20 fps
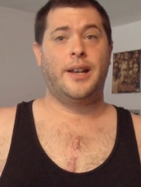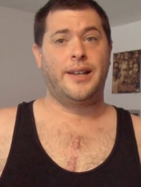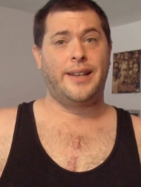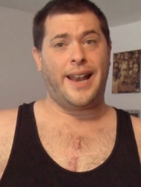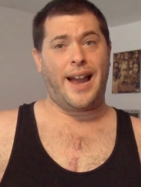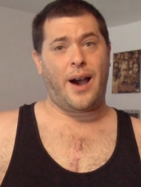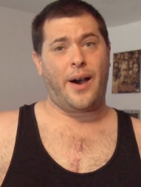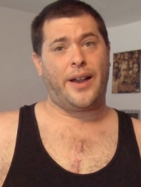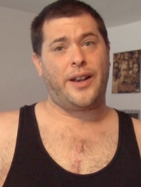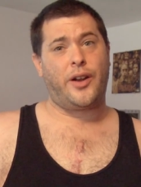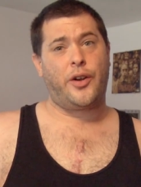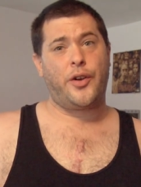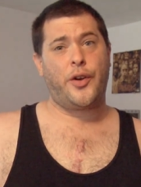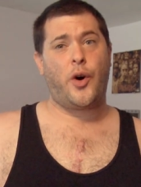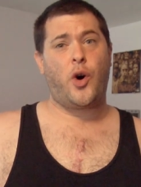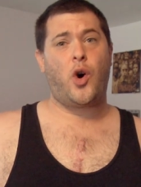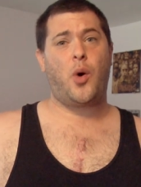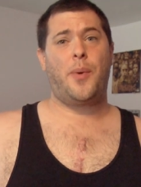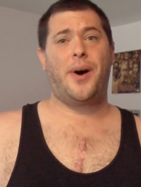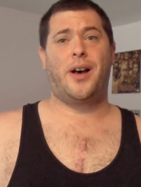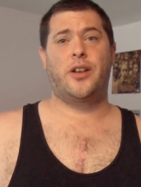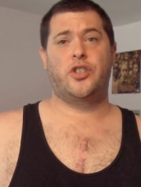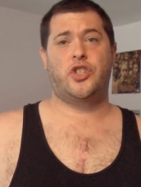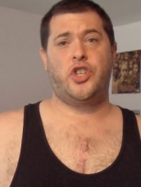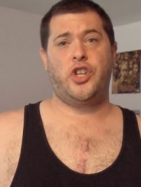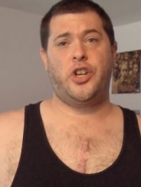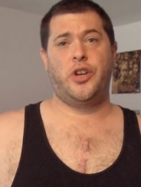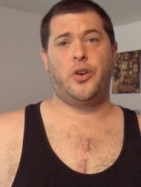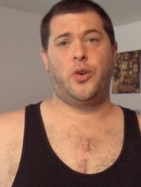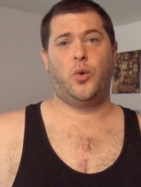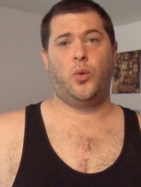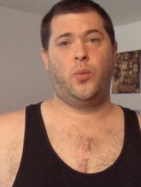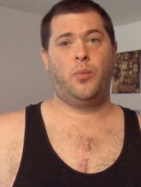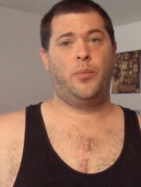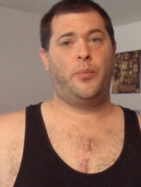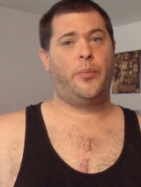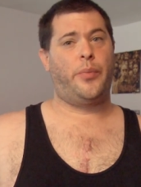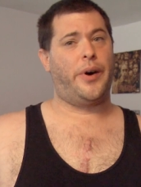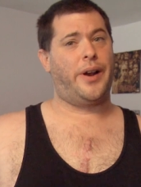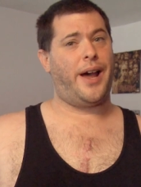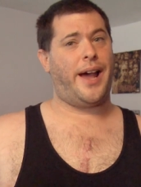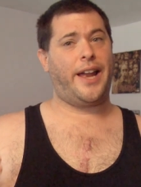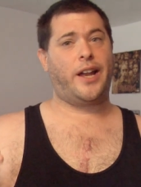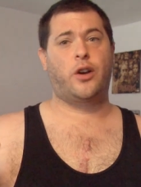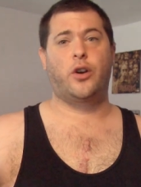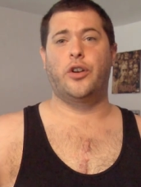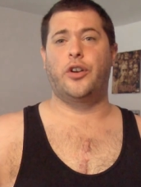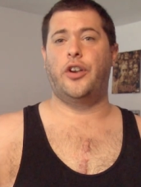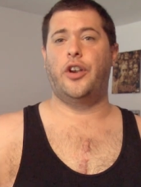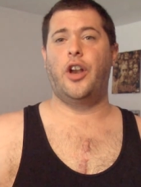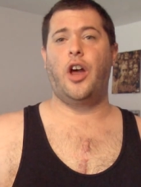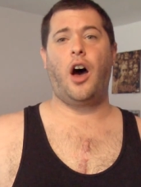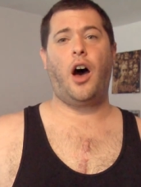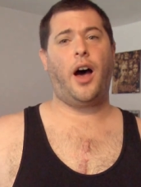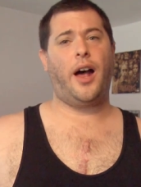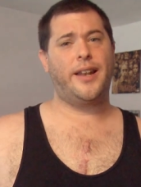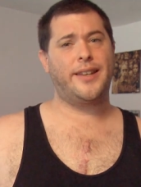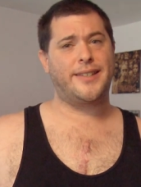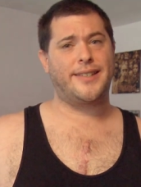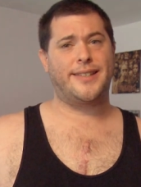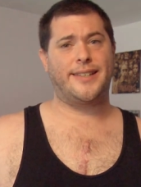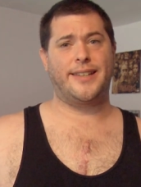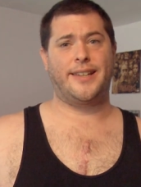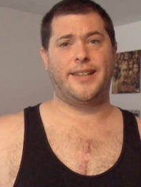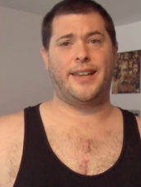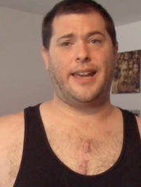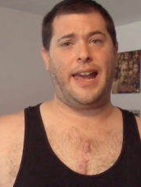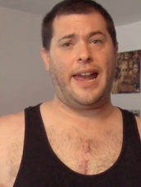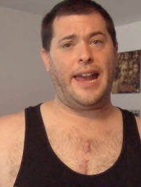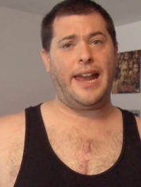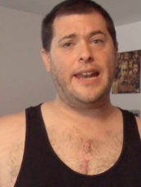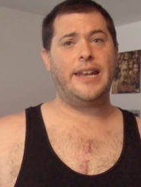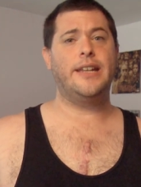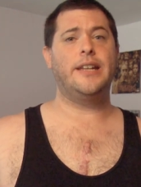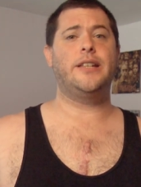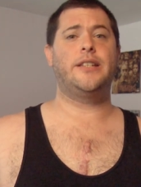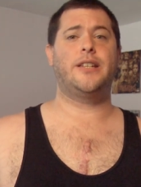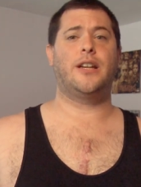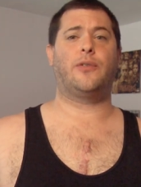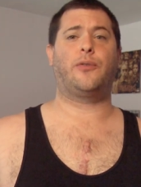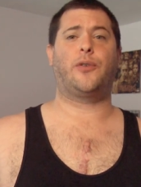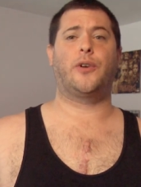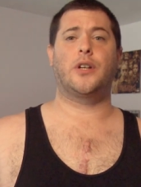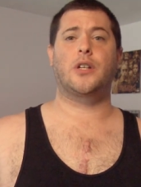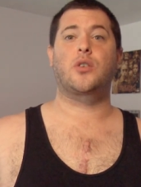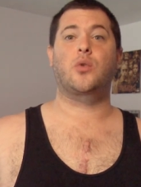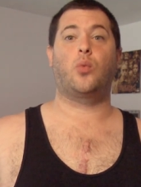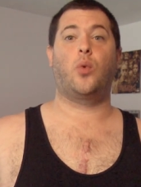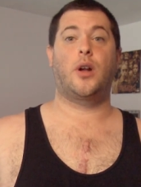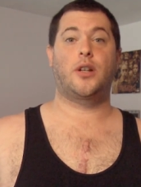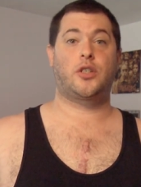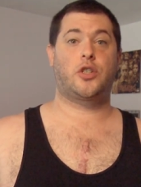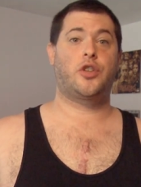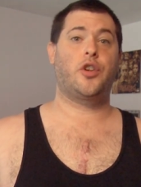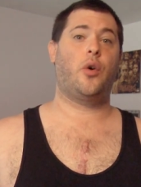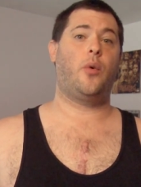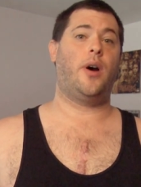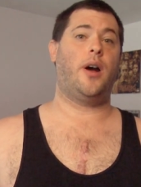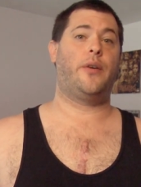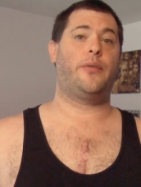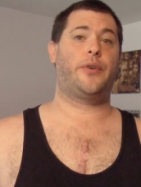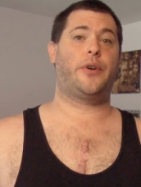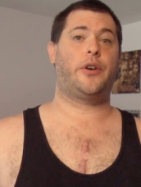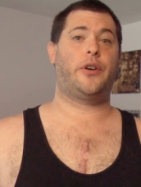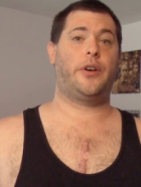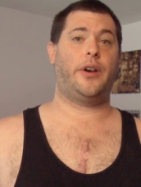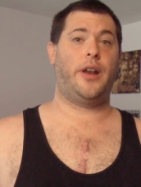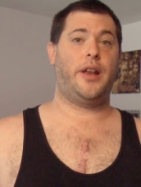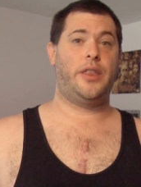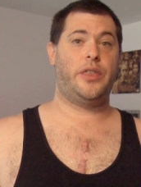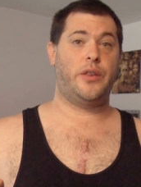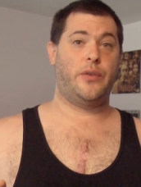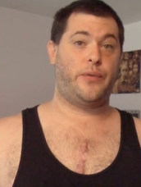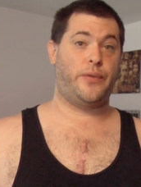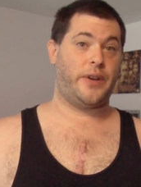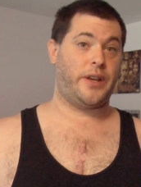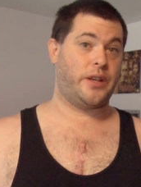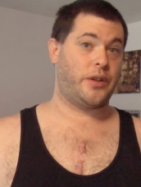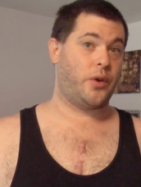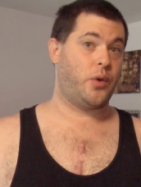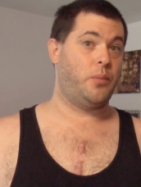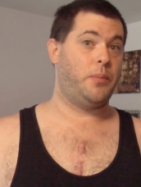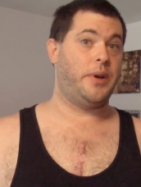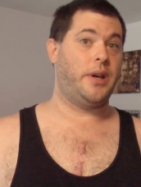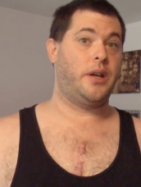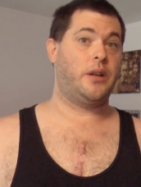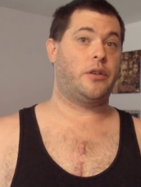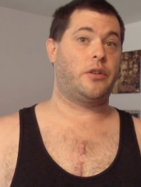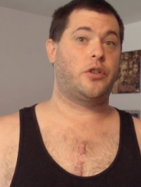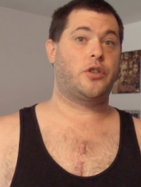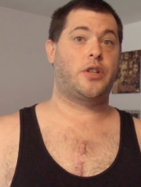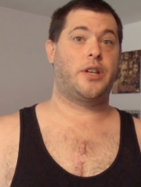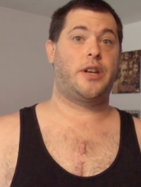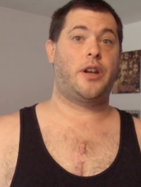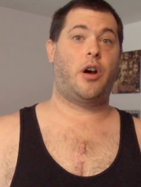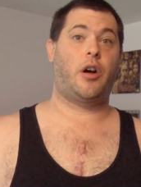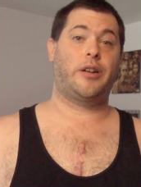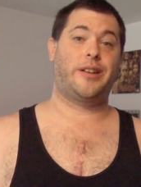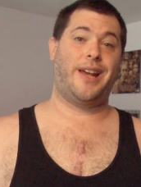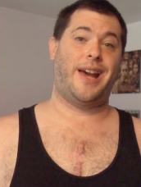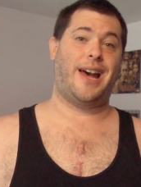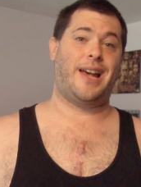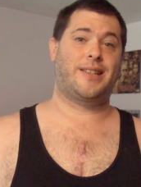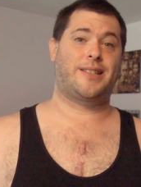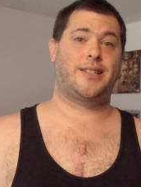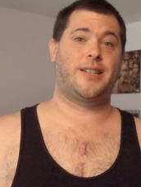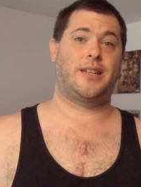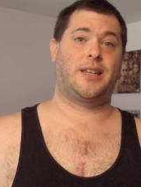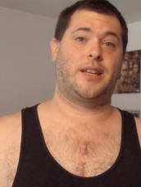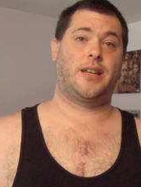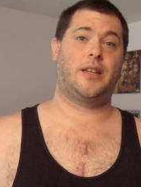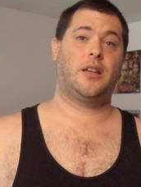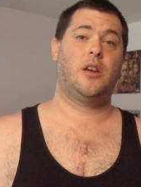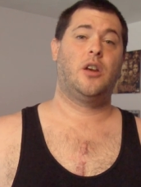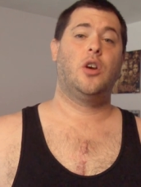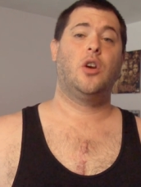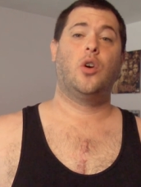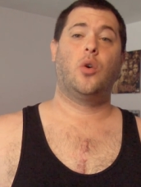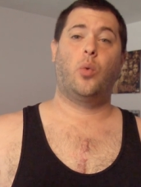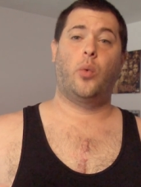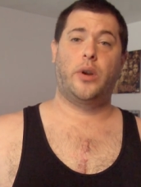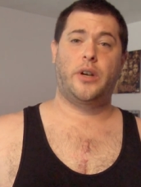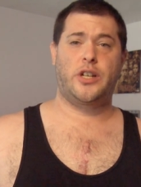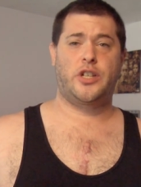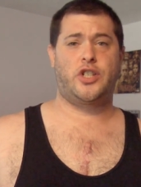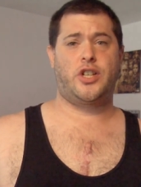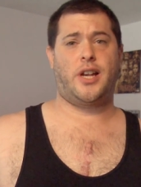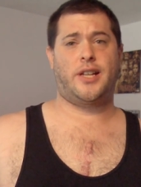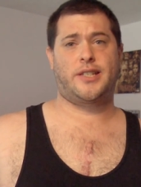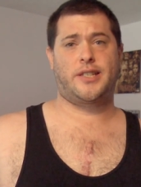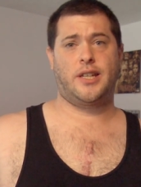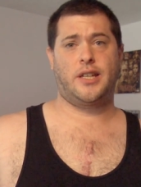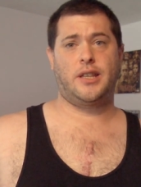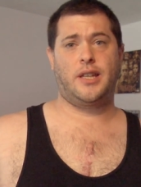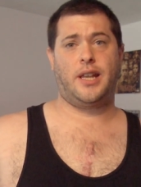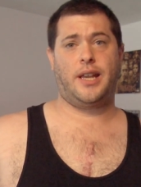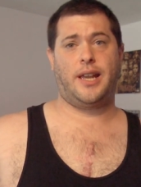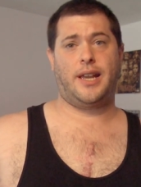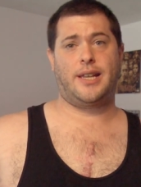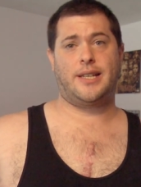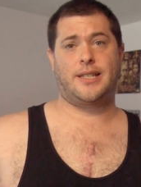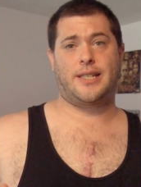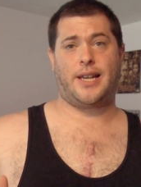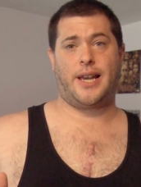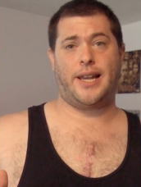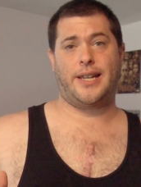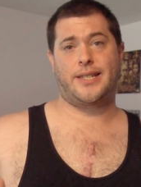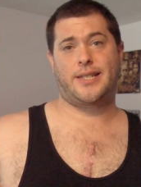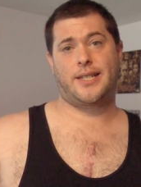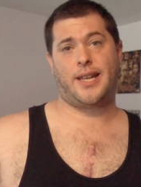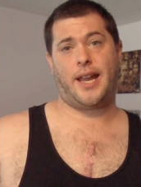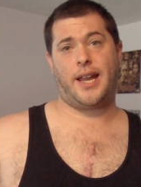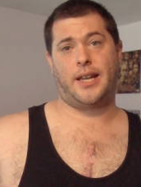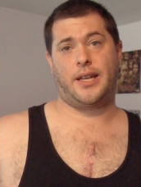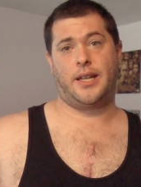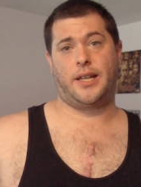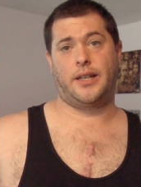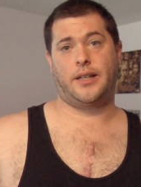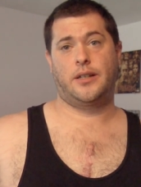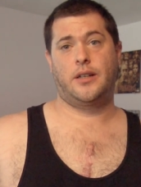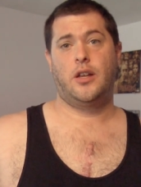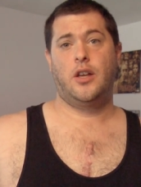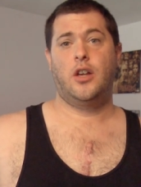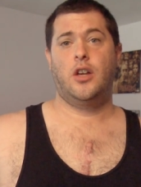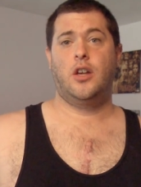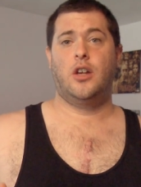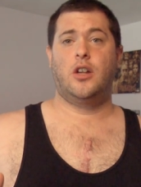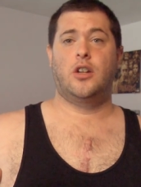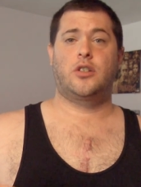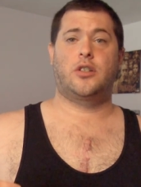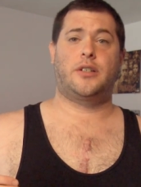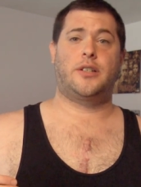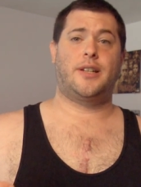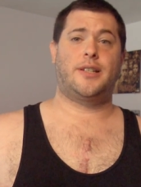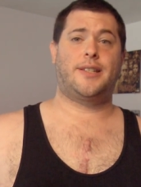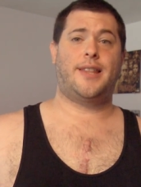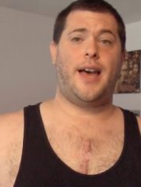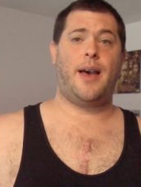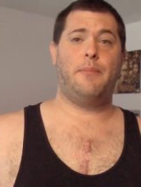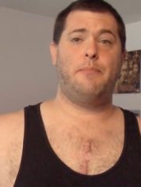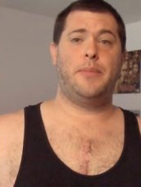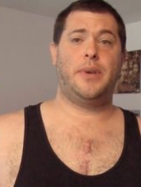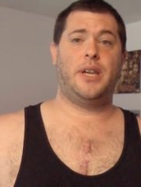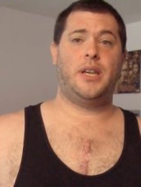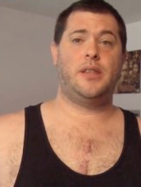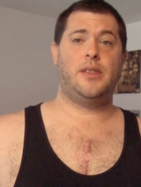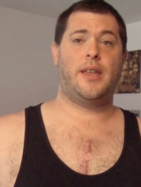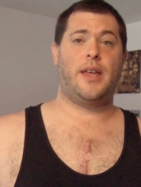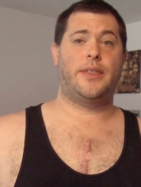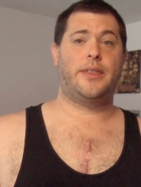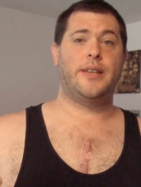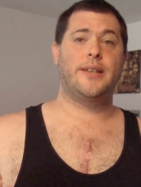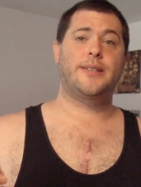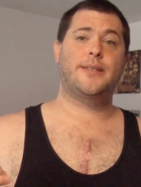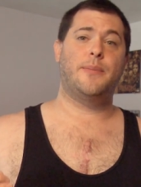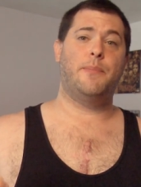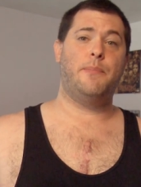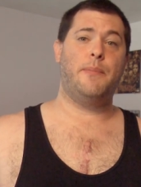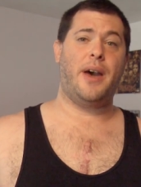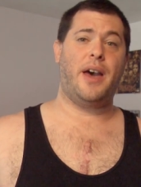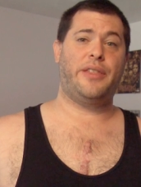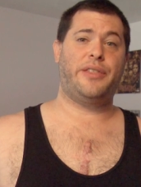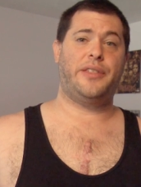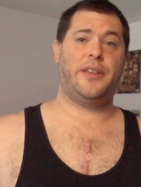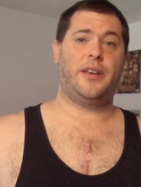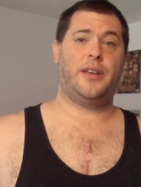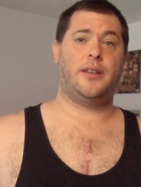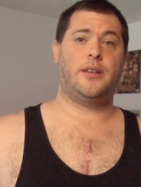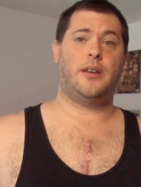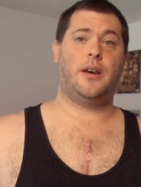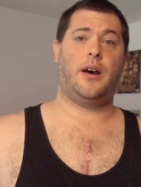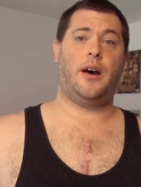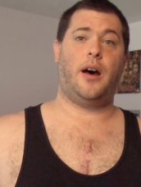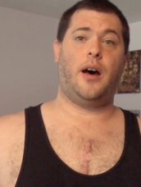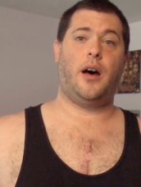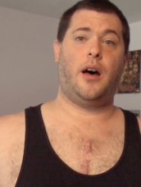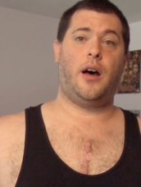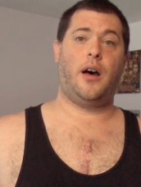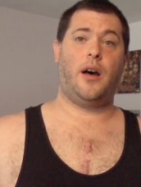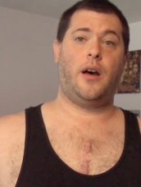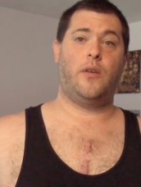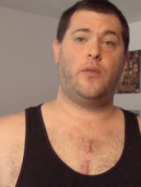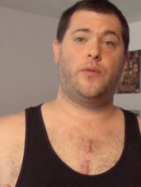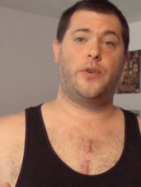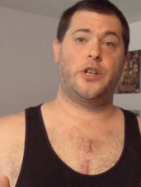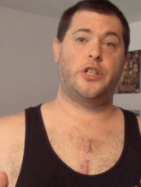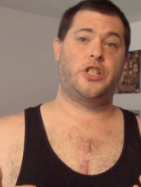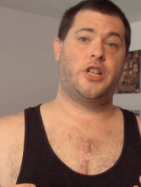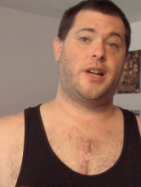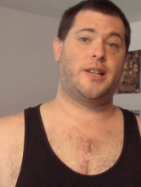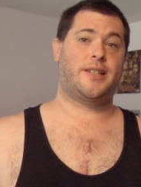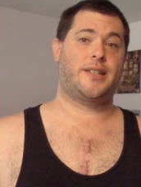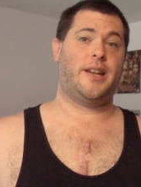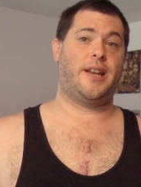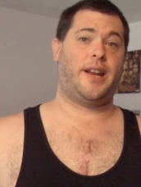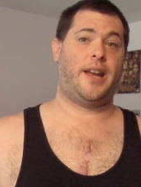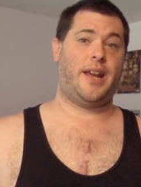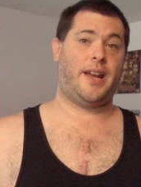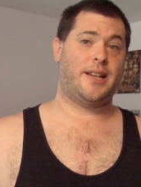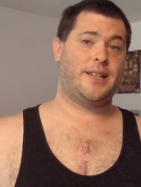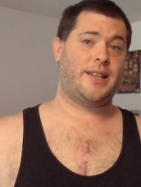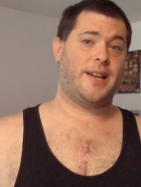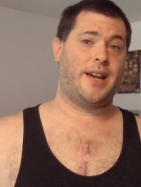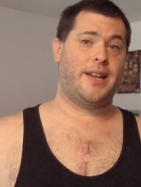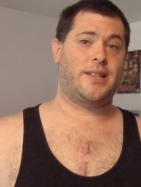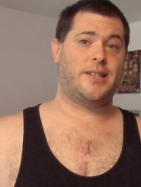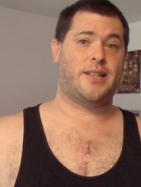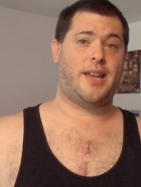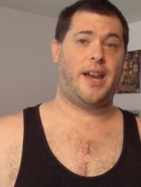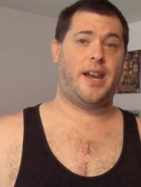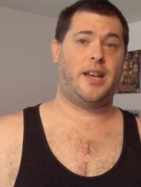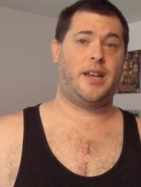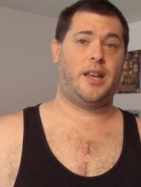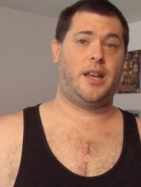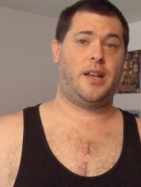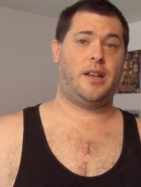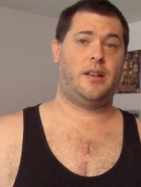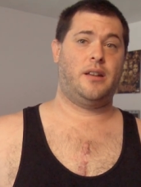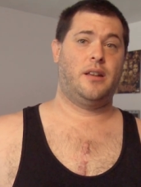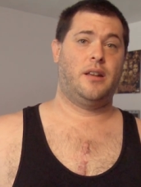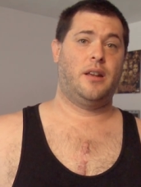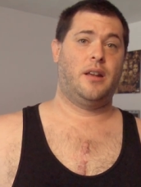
Now, I don't know about you, but I could not see any difference whatsoever in the VU meters in Audacity when adjusting the anti-skating. So does that mean that this method of adjusting anti-skating